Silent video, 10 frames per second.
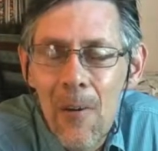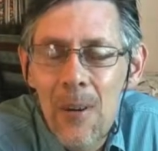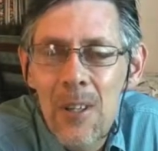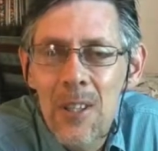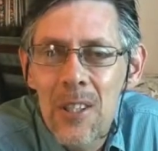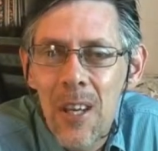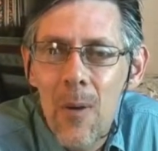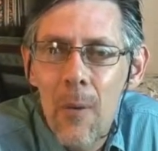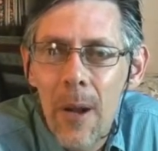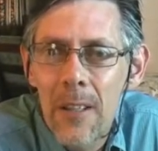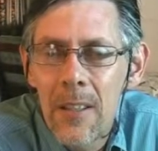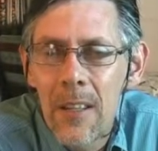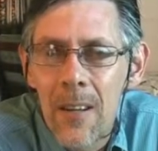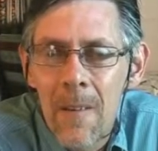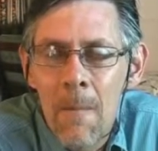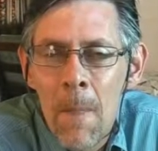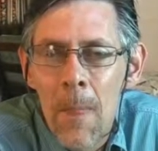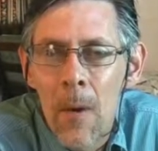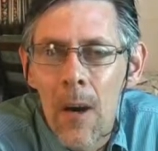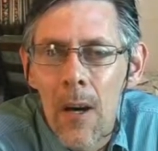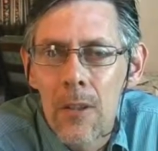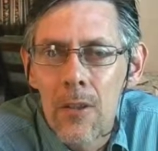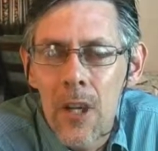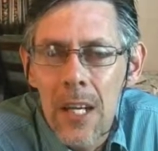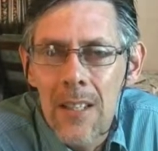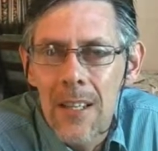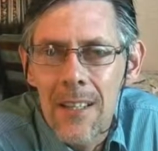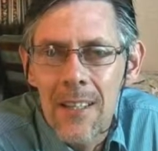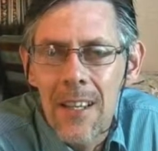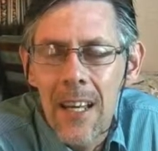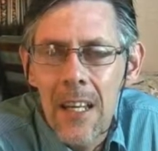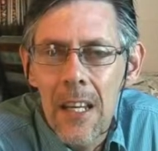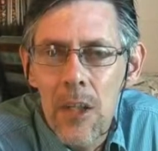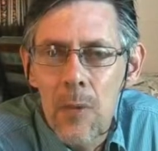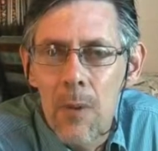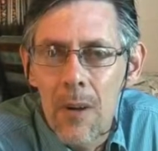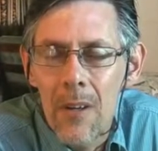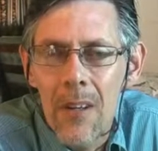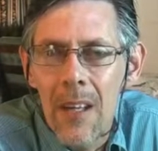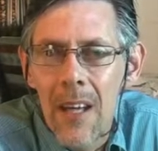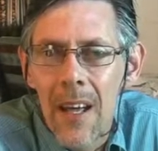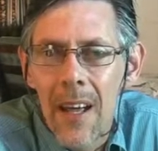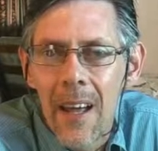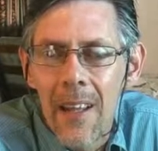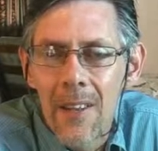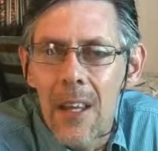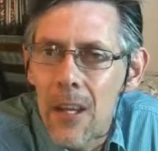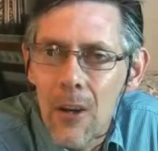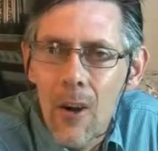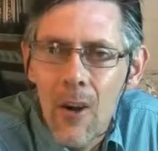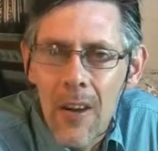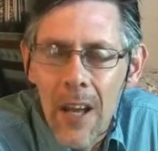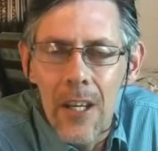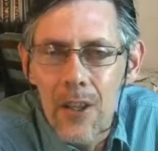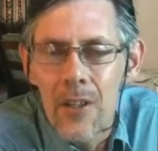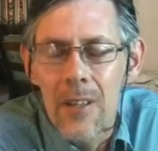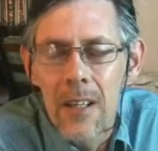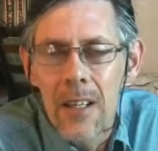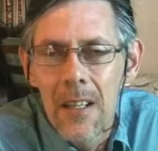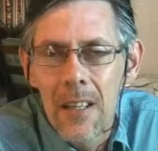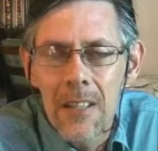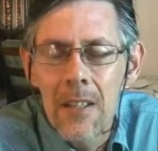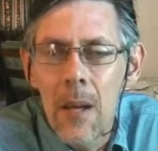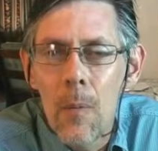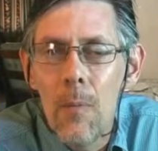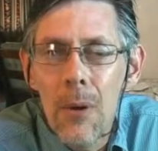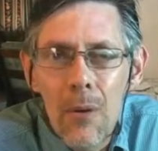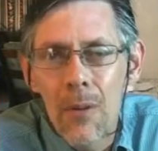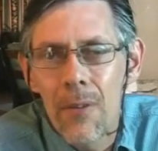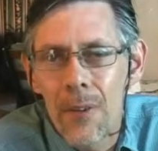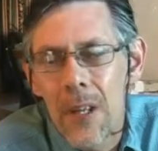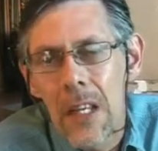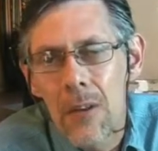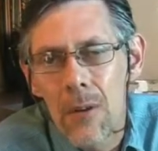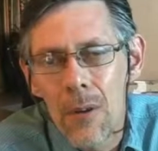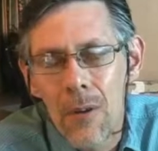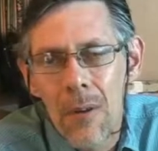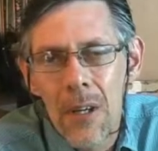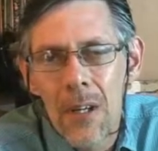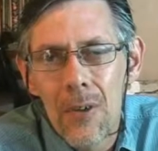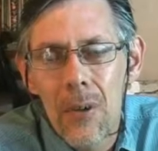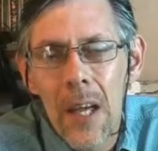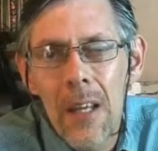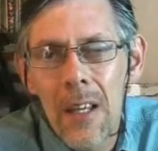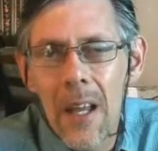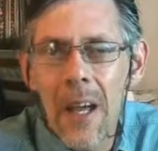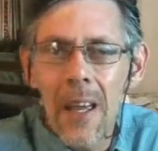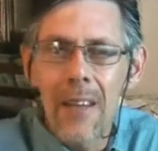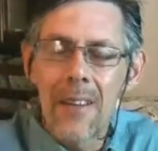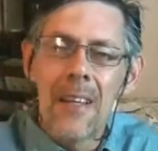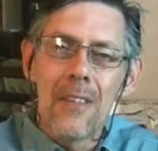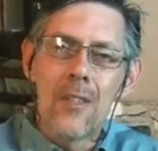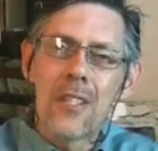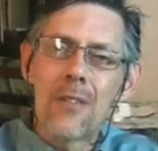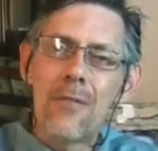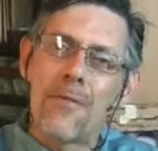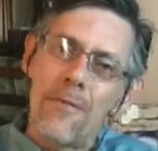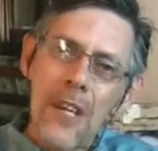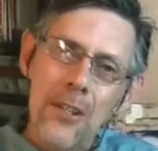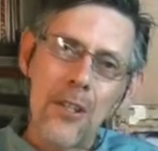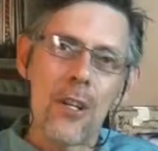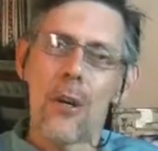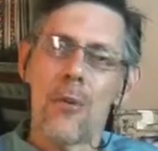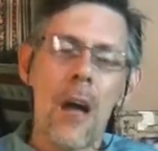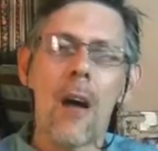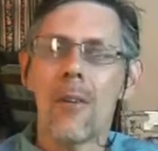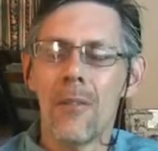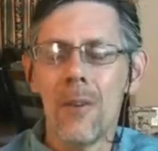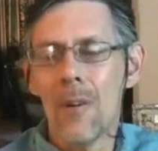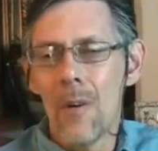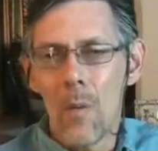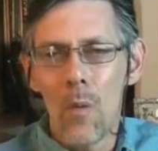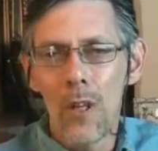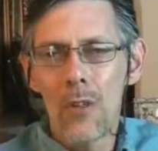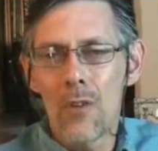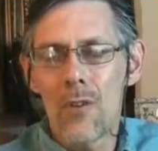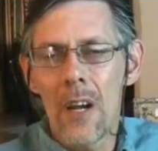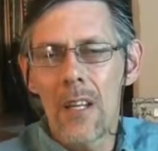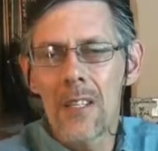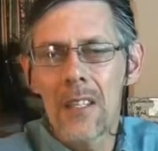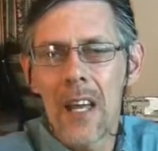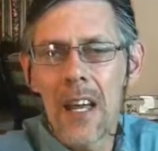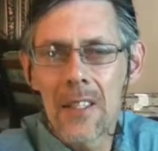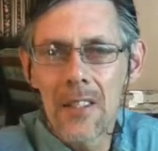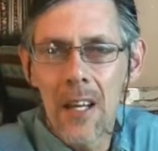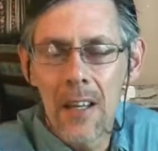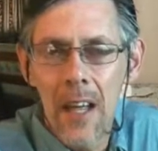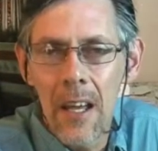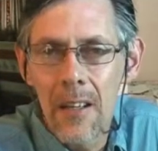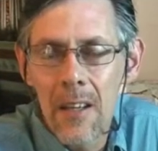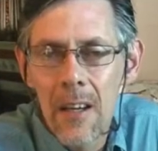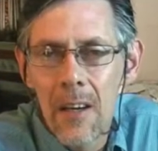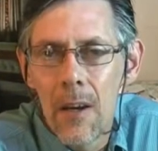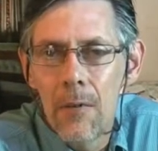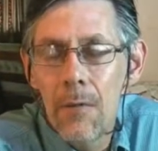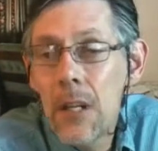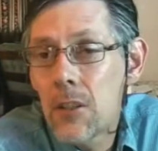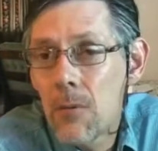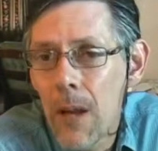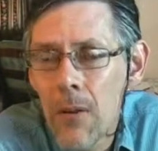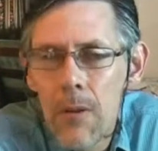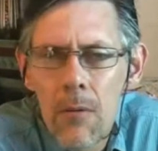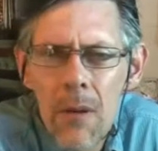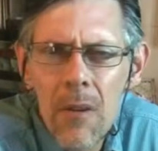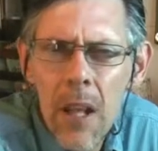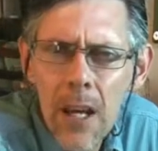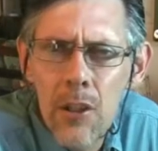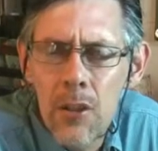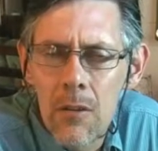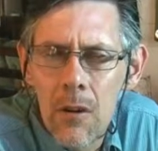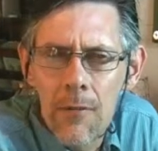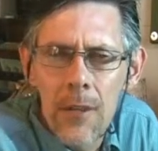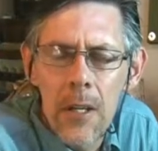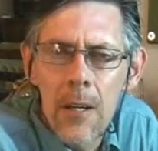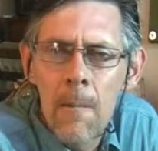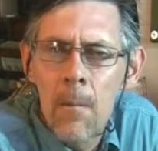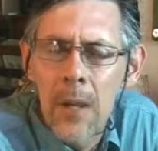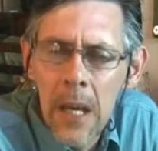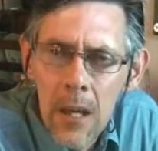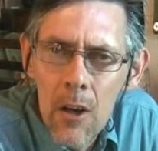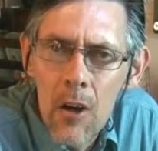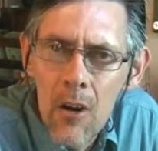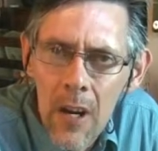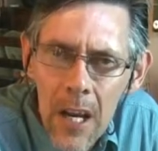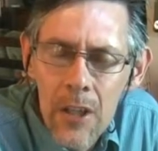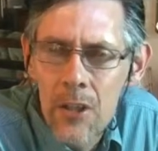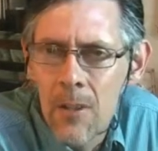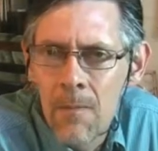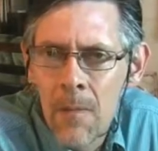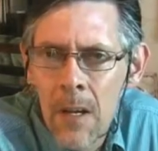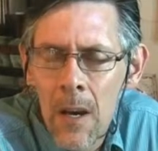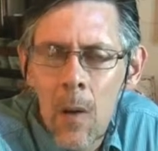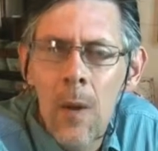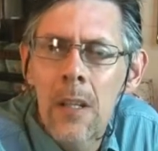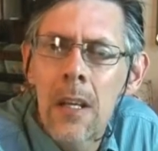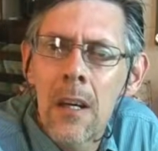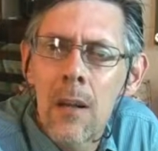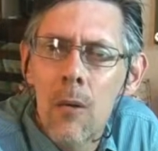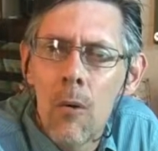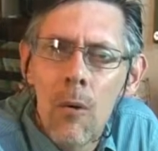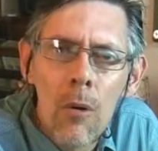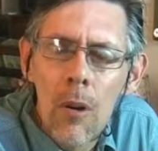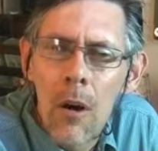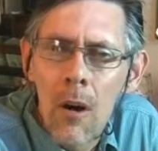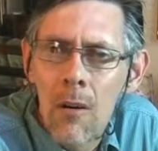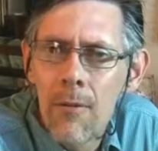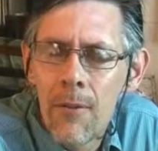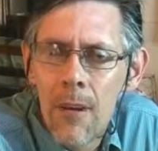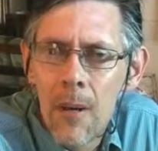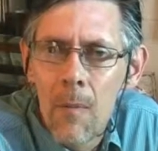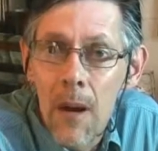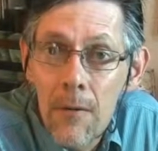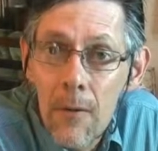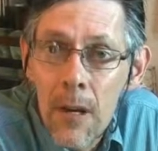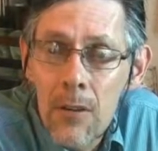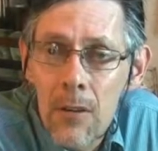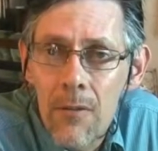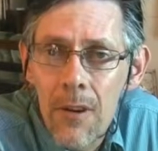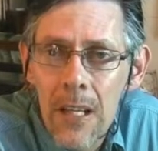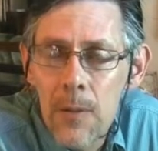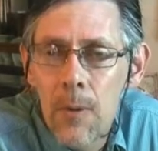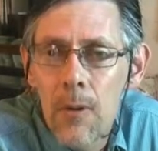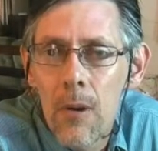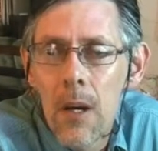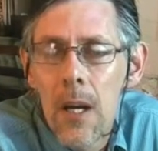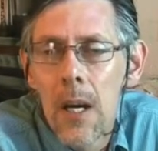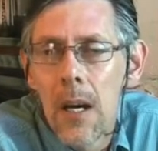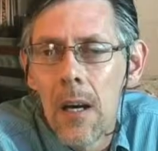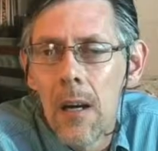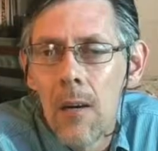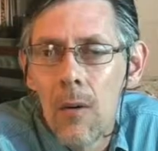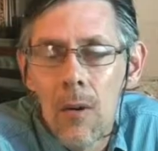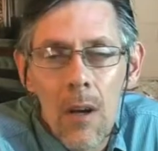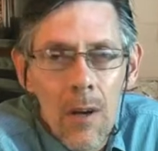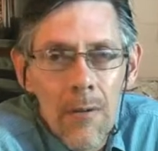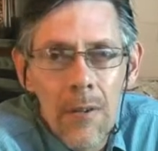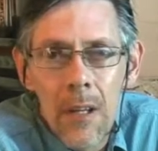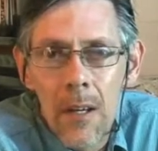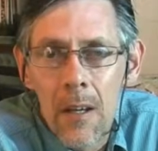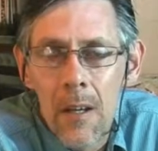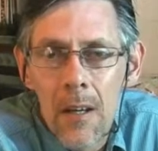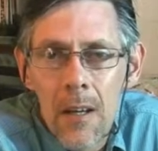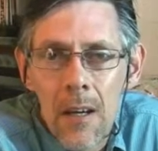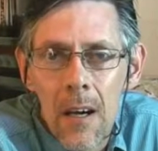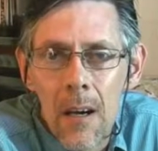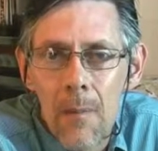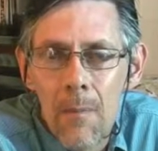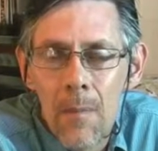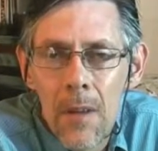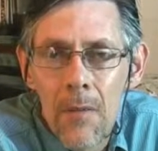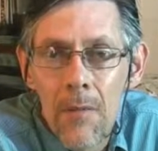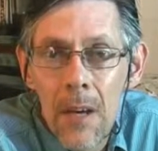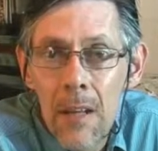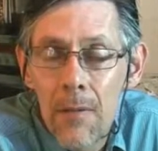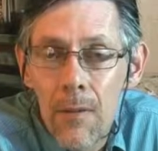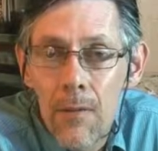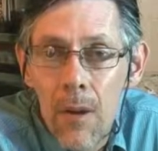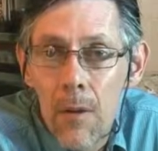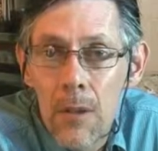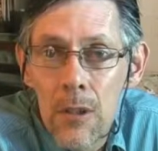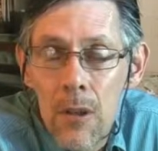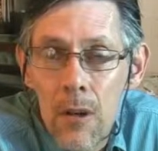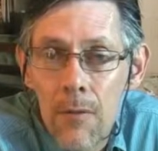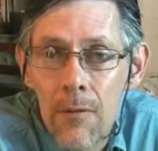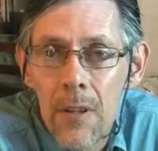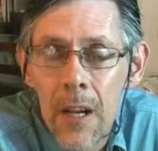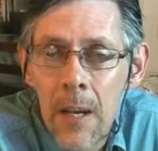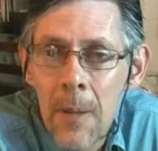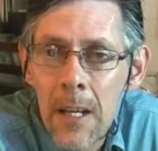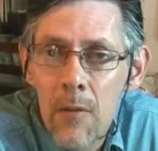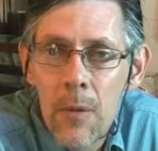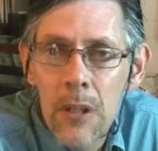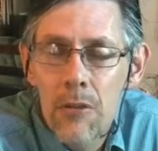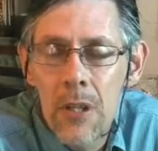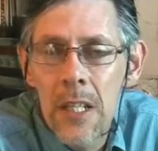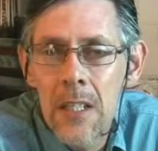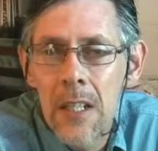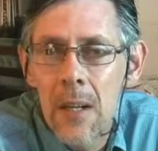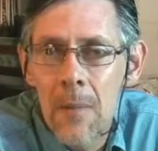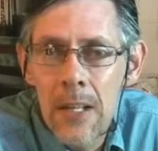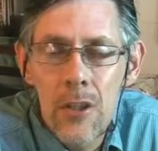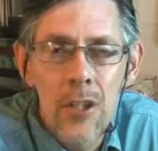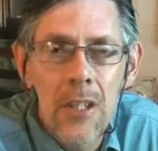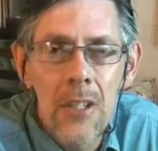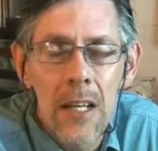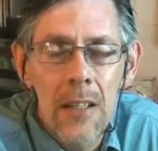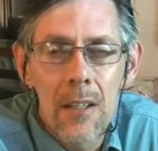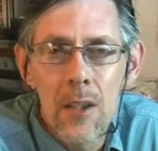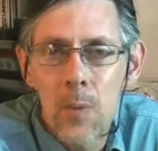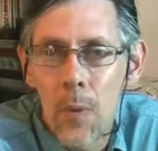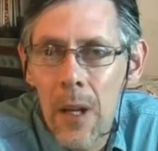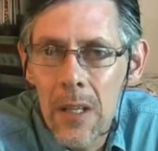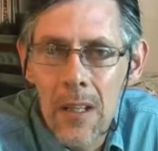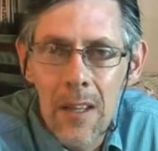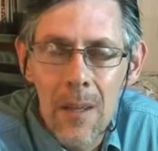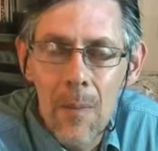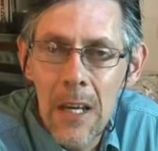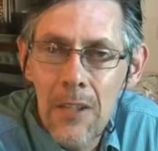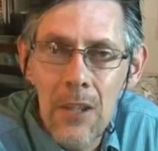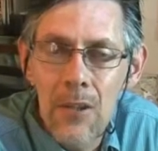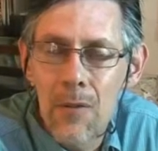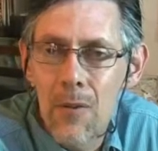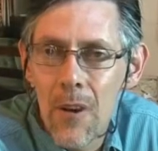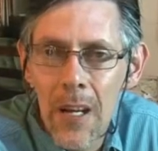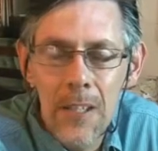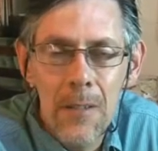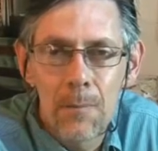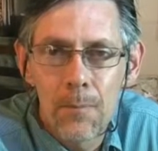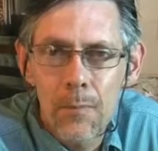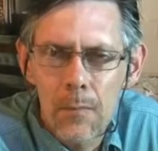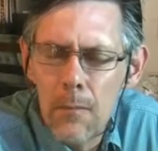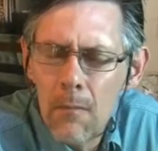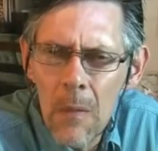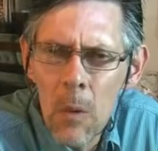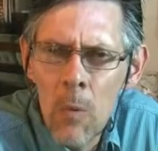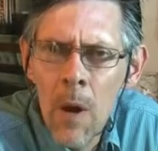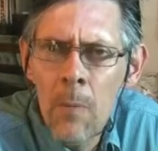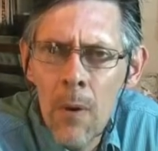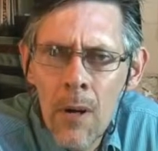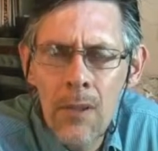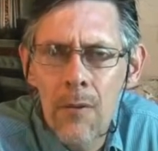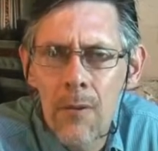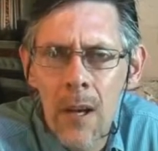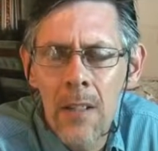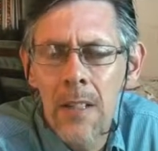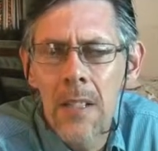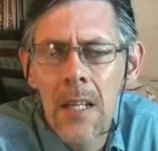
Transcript: we're just celebrating uh, Jesus and his birth and the incarnation. Isn't that a beautiful thing to do? To take a day and just feast around what Christ has done and feast around the revelation of the incarnation. I want to tell all of my friends on Facebook, uh, all of the um, faithful followers of Dynamic Love Ministries and the messages that spread the message of grace all my pastor friends,